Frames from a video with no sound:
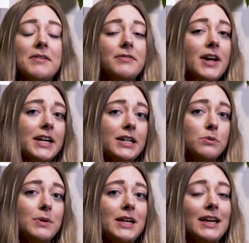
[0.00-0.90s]
if not
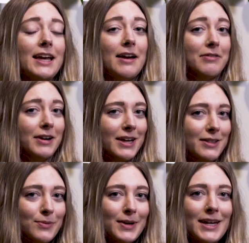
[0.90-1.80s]
each week, every
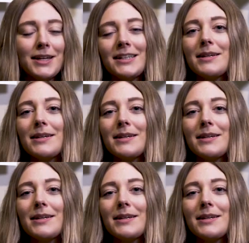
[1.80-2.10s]
other week.